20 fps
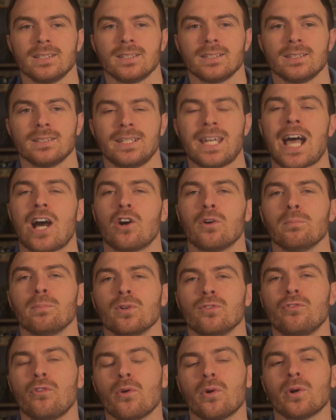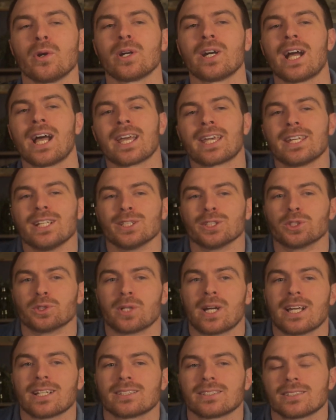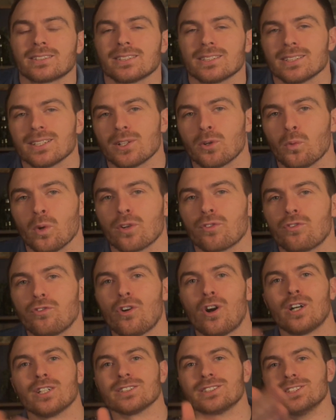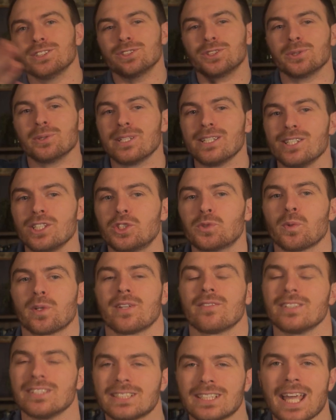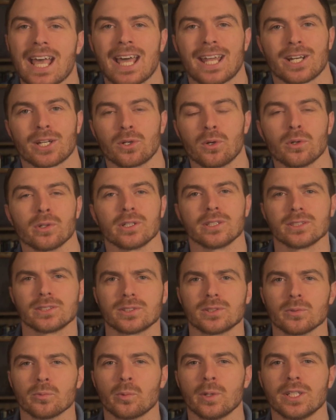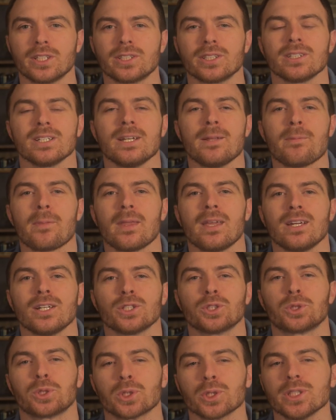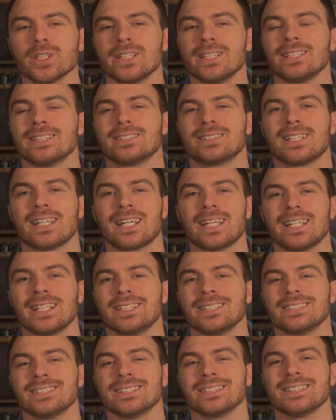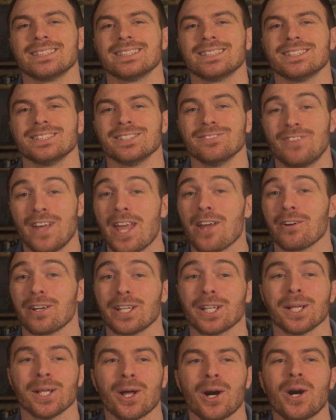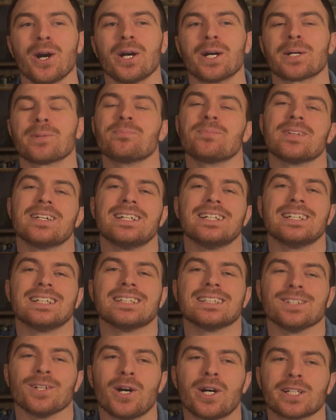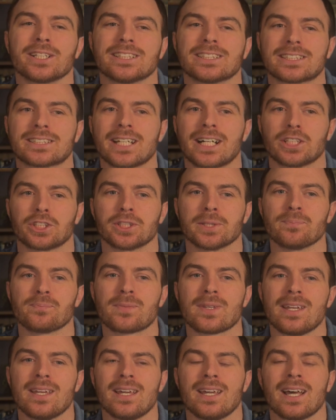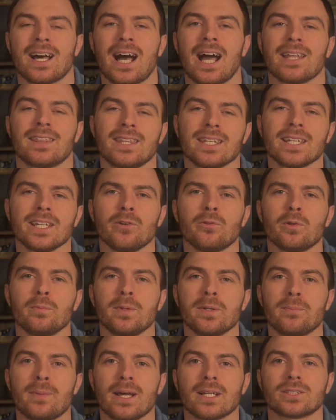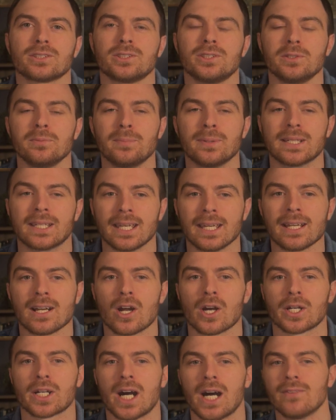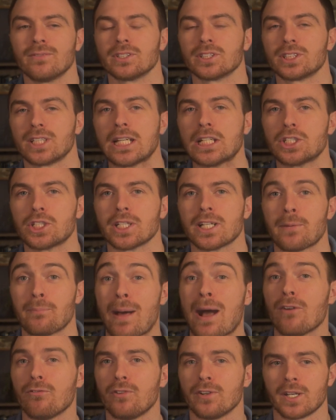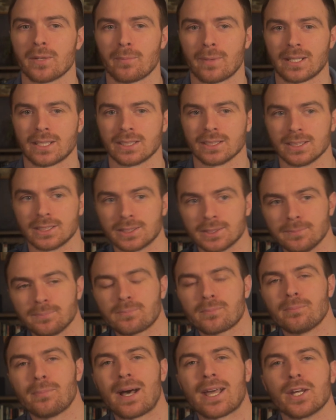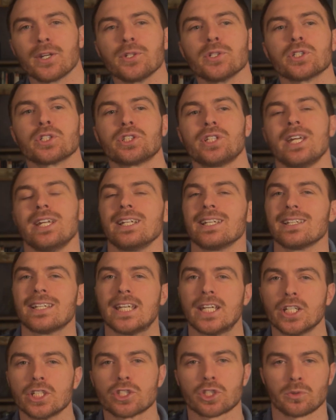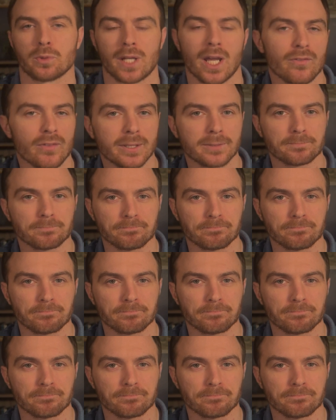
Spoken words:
Now, before I can address what falls into each one of these categories, which surely is a very long discussion, I think it would be best to begin our conversation about fundamentalism by understanding the history of it,